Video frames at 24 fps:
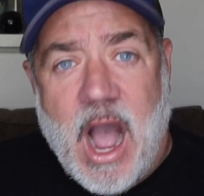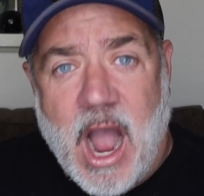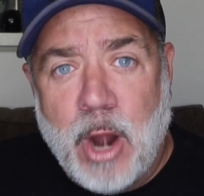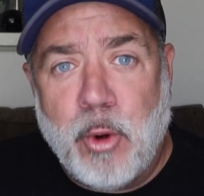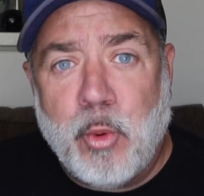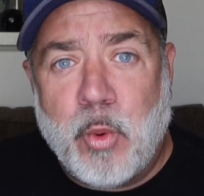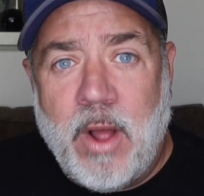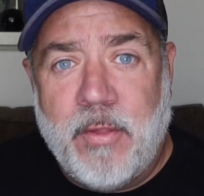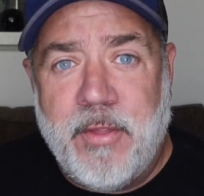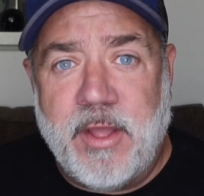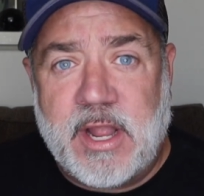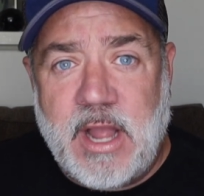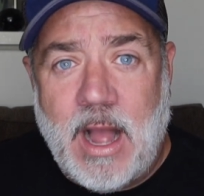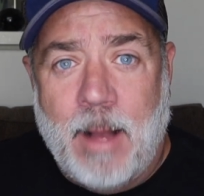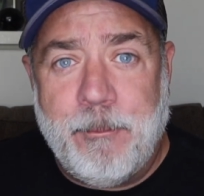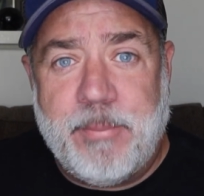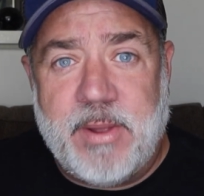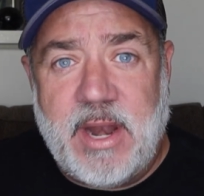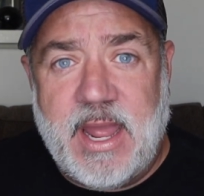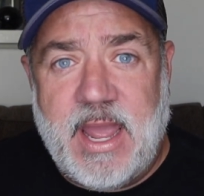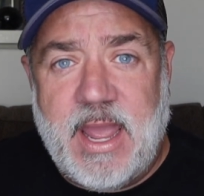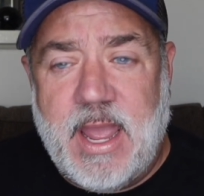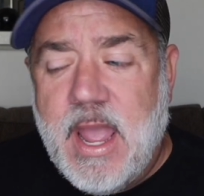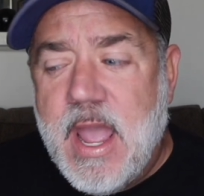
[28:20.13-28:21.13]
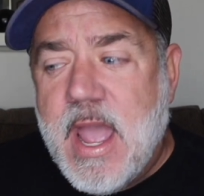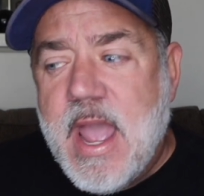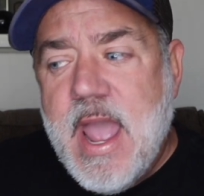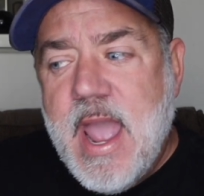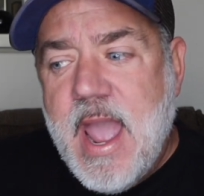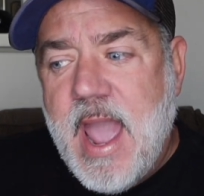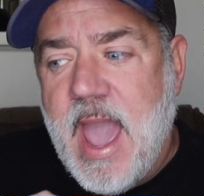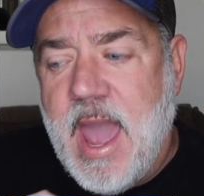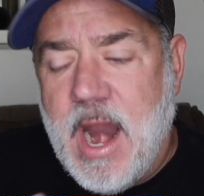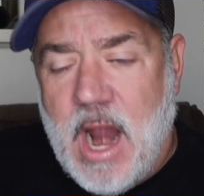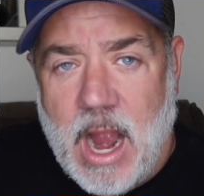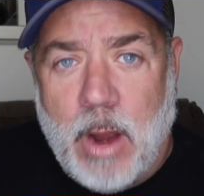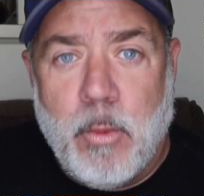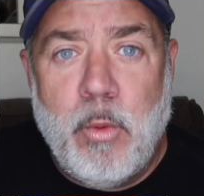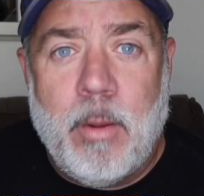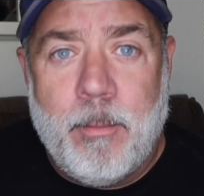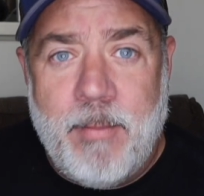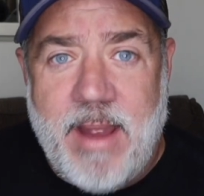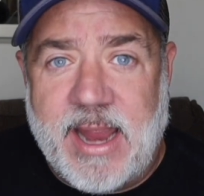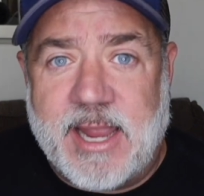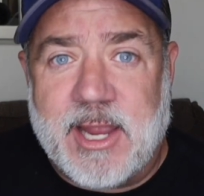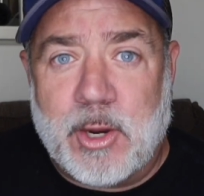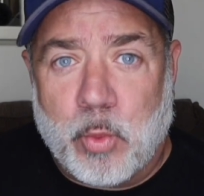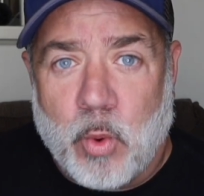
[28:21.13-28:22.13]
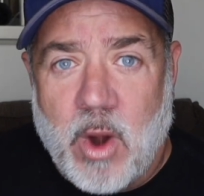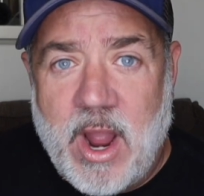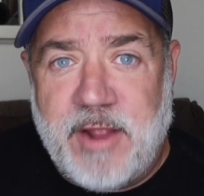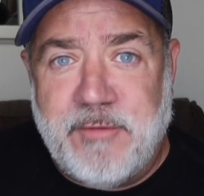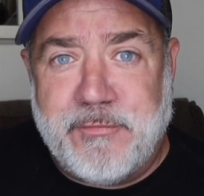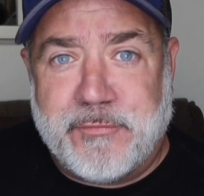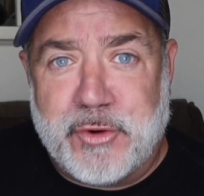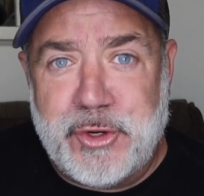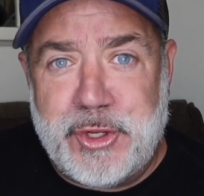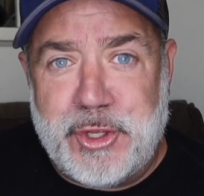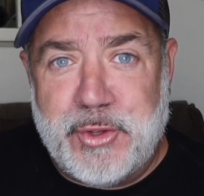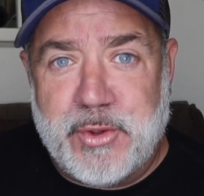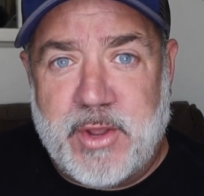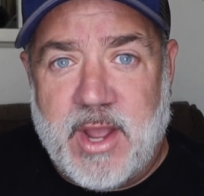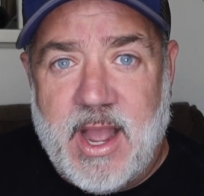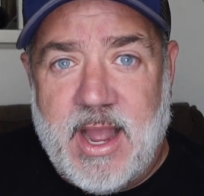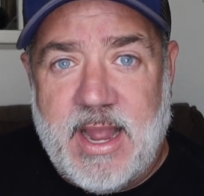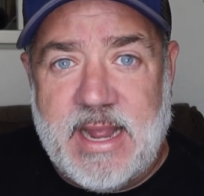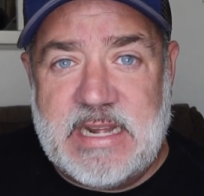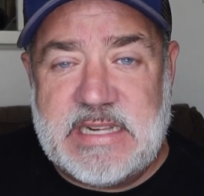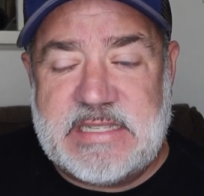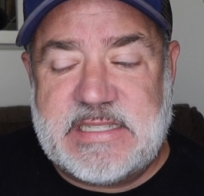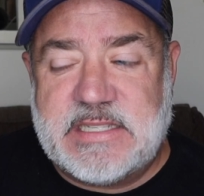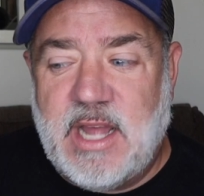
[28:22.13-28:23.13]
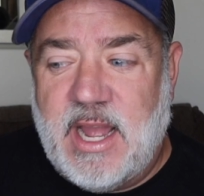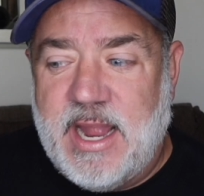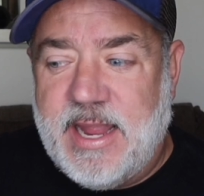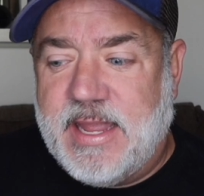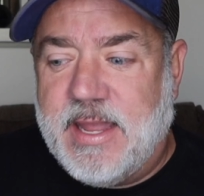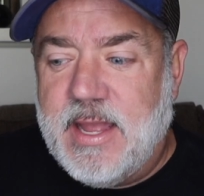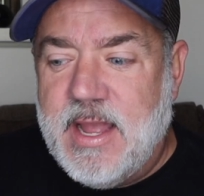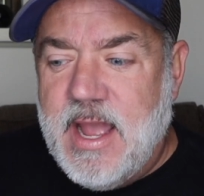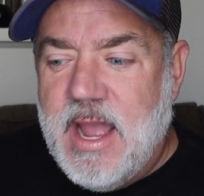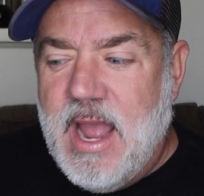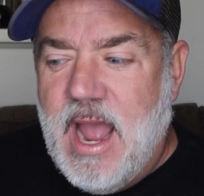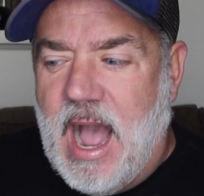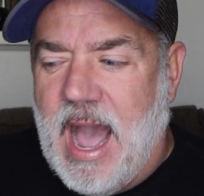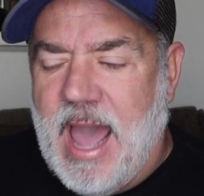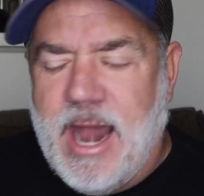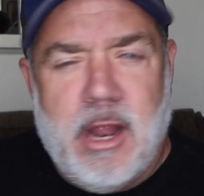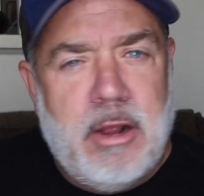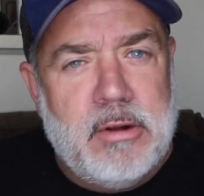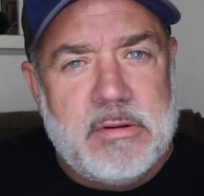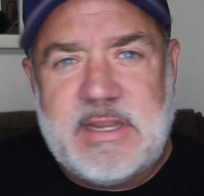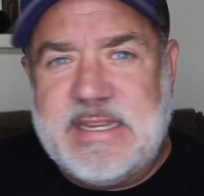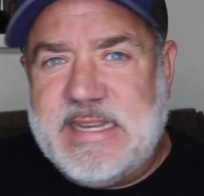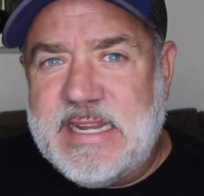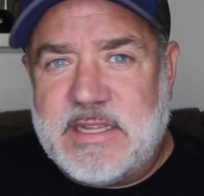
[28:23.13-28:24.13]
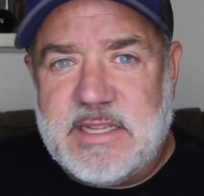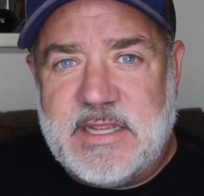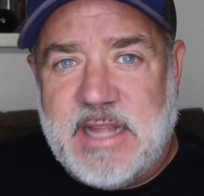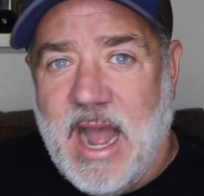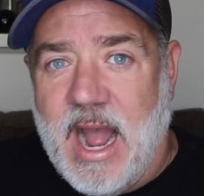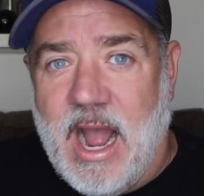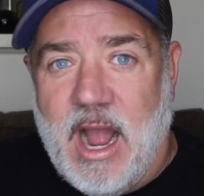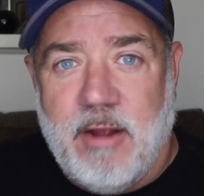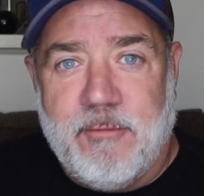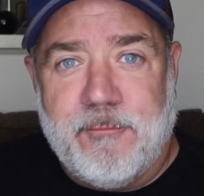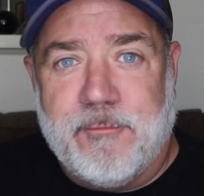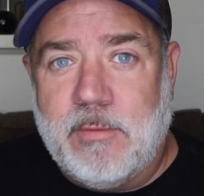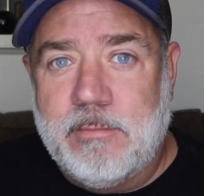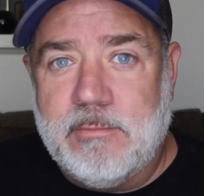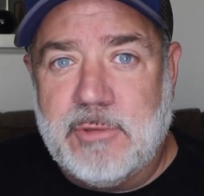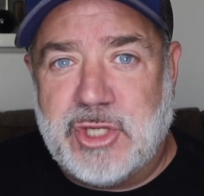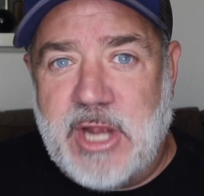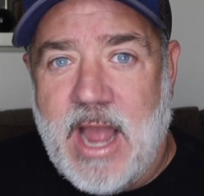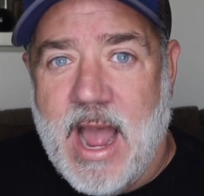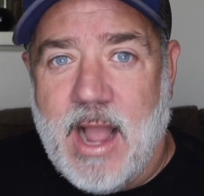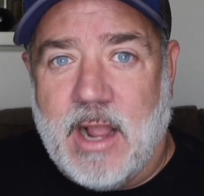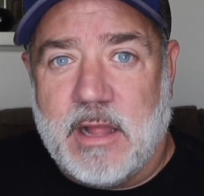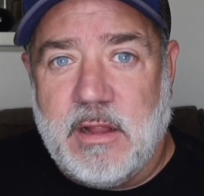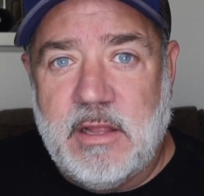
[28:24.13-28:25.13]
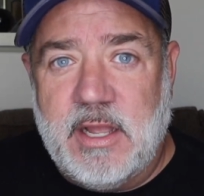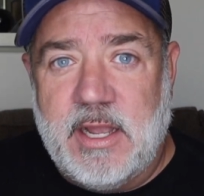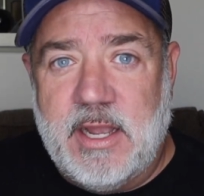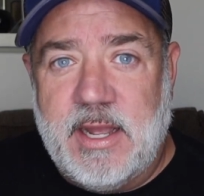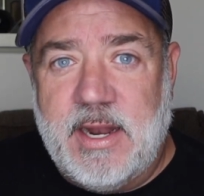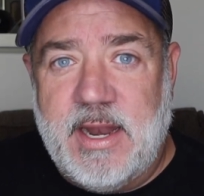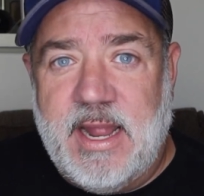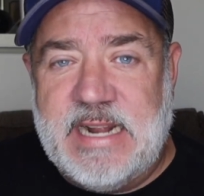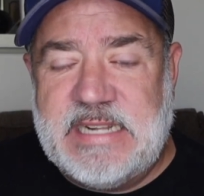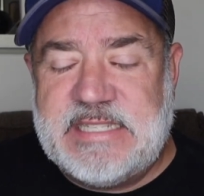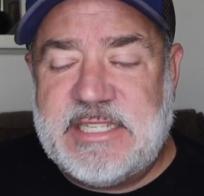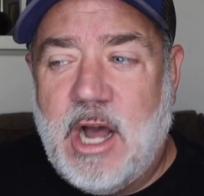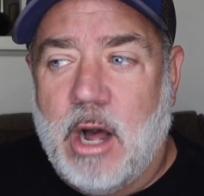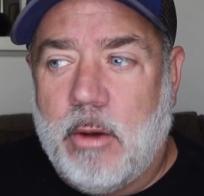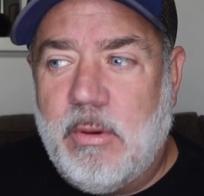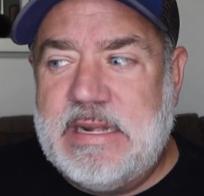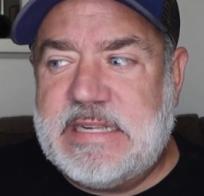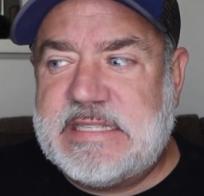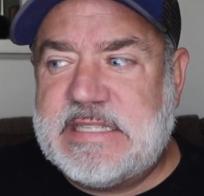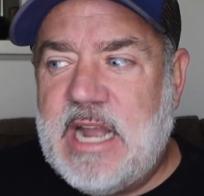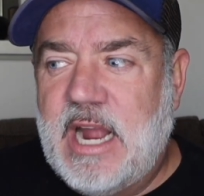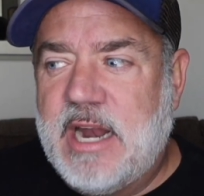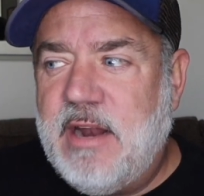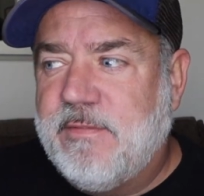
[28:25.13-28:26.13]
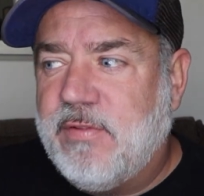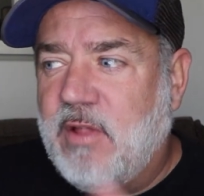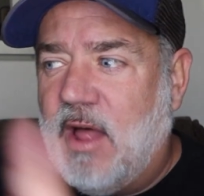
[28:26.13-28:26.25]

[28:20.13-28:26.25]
I run the company and I will make it right for you guys. Like, I don't get that from Jacqueline. It's always kind of